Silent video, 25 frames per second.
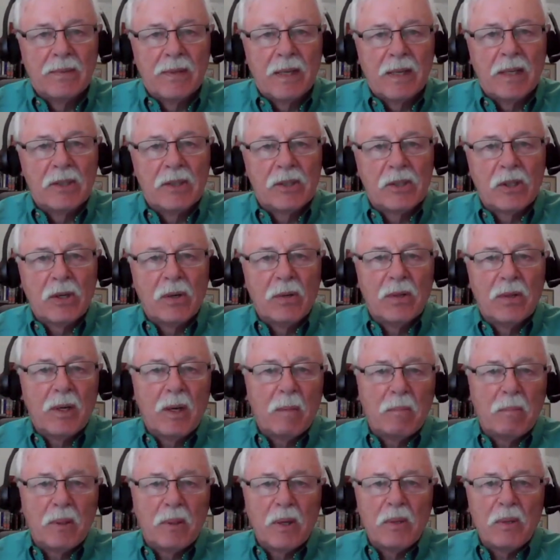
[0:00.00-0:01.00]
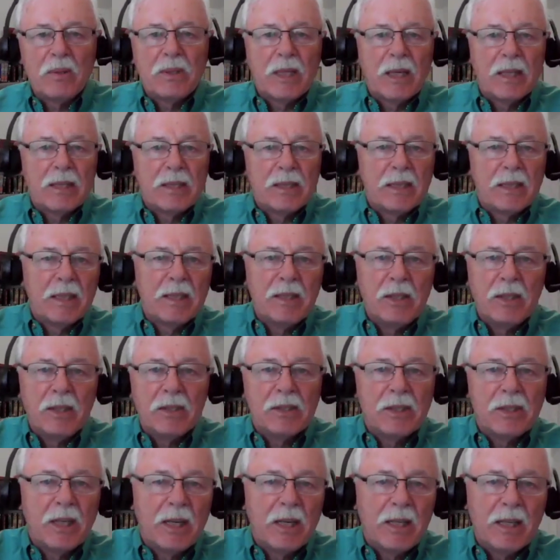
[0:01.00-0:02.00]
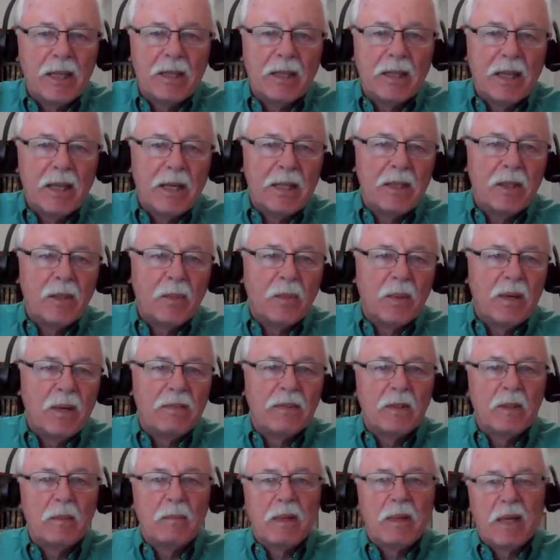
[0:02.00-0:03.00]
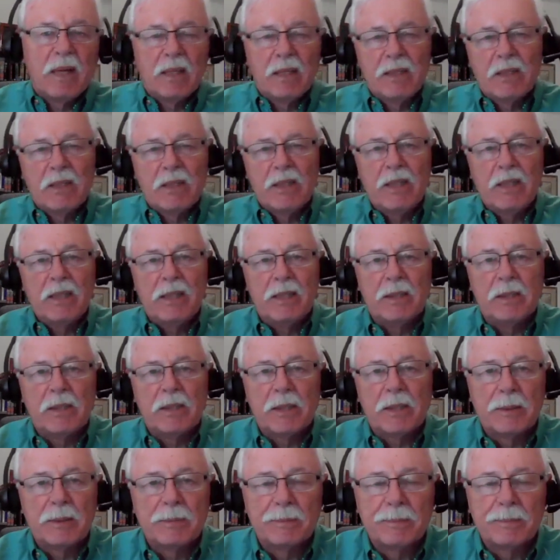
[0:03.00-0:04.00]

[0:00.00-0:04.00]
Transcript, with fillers: And so they're protesting, you're taking land away from the Palestinians.